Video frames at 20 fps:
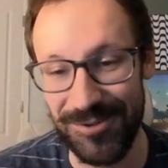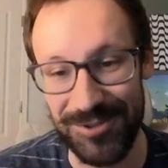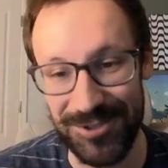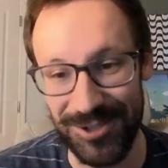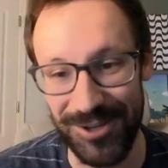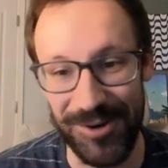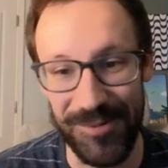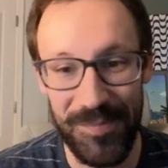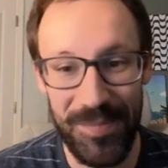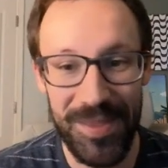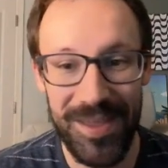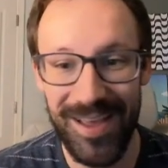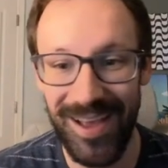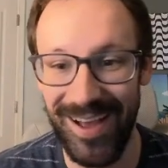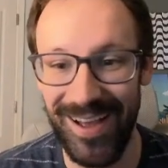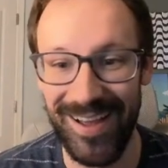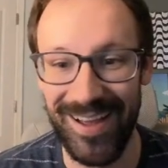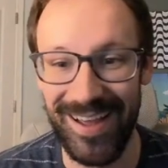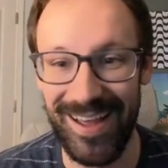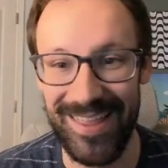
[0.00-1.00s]
So
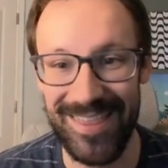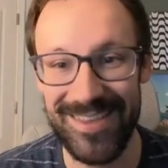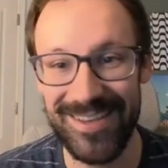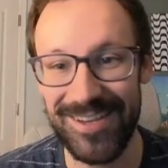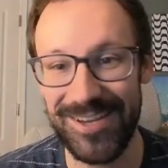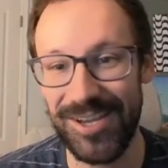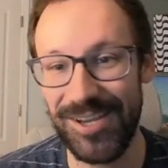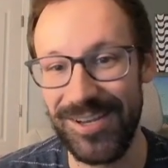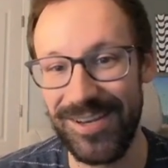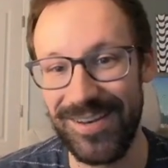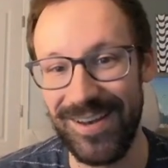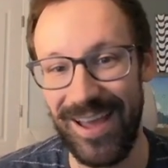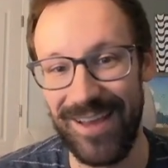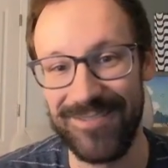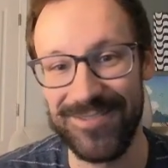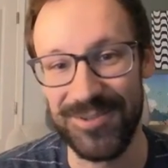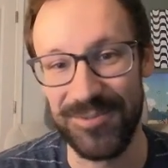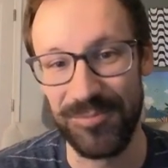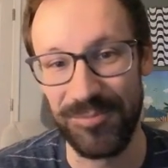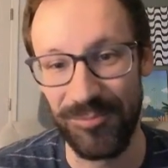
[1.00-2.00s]
I think it can have
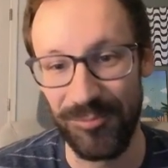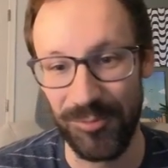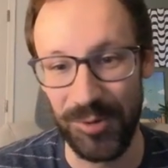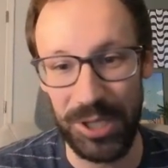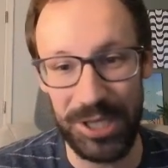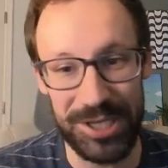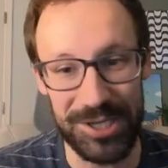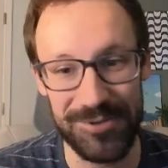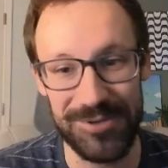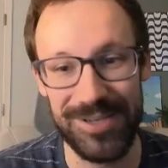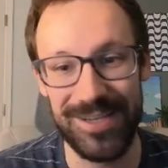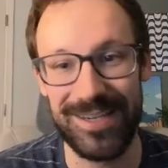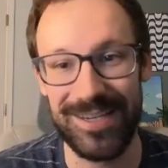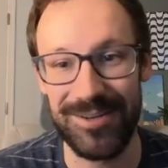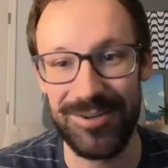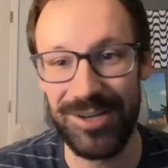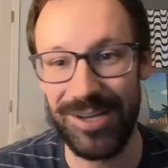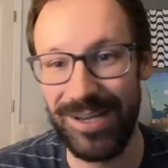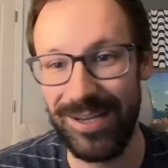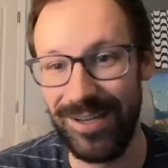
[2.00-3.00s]
some really unique
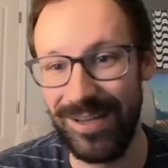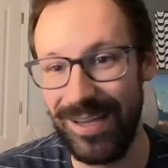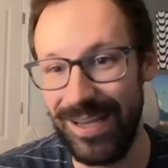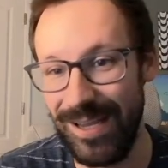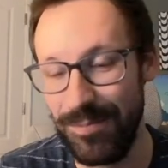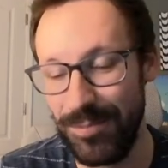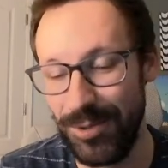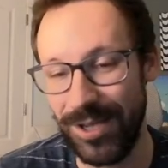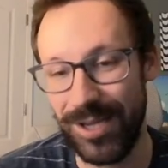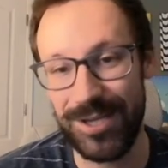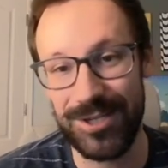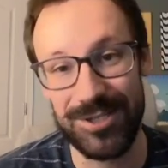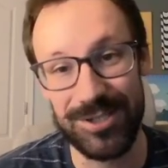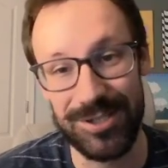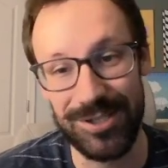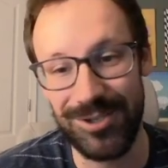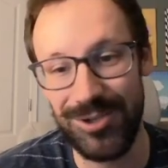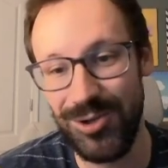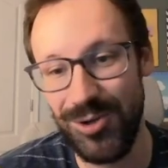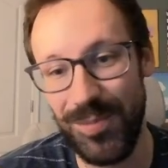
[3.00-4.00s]
implications
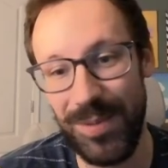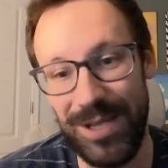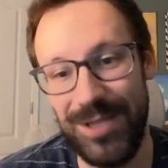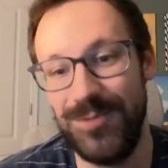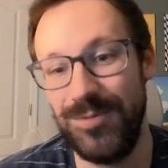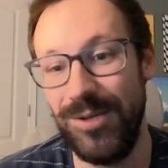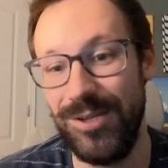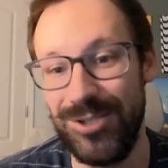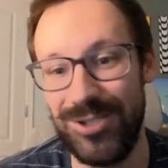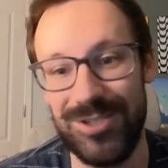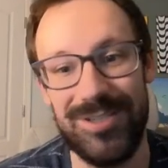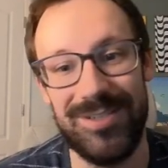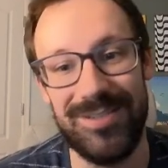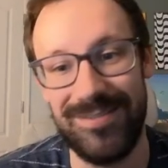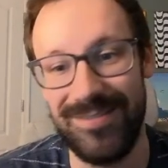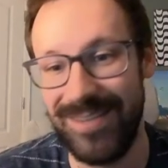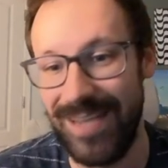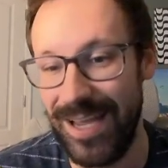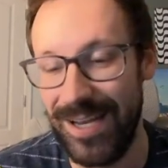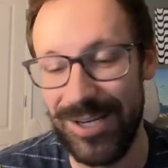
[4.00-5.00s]
in Cube, as well as
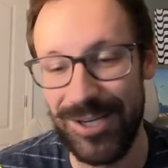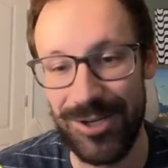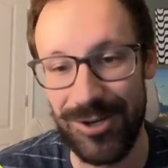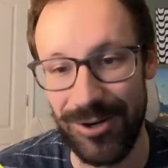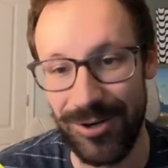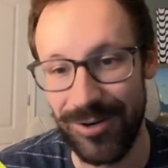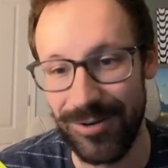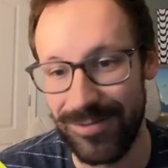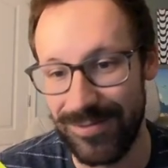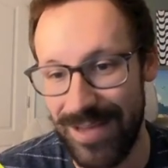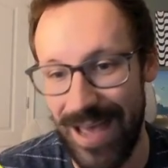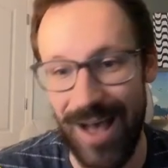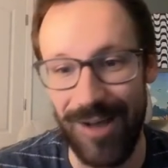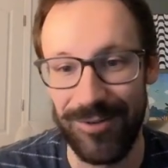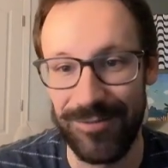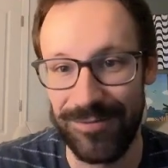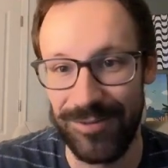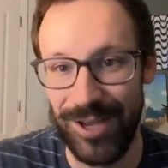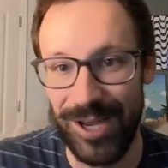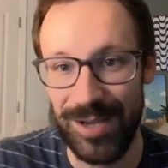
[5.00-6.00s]
just getting your
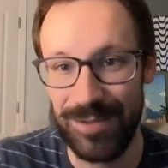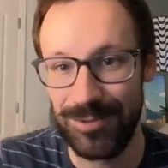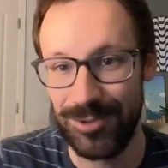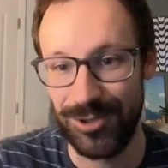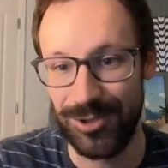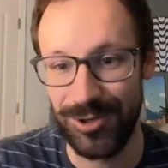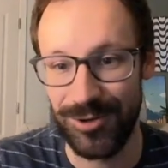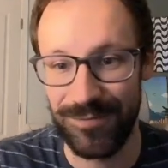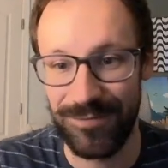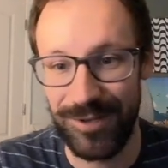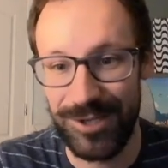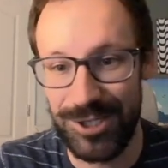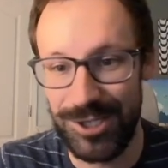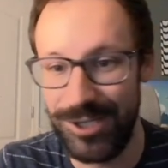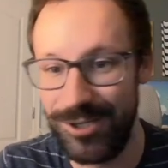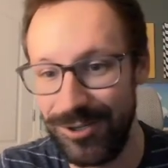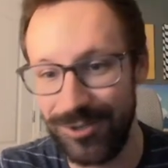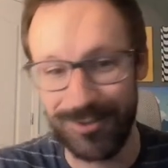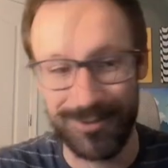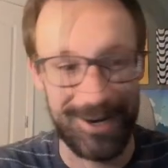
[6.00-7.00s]
Talonflames or your
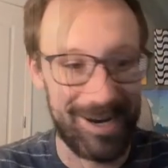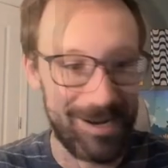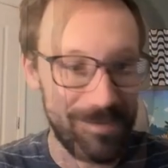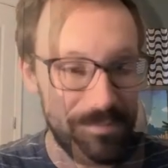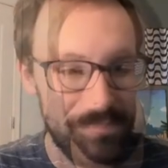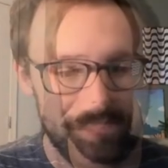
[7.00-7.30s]
Fletchinders, right?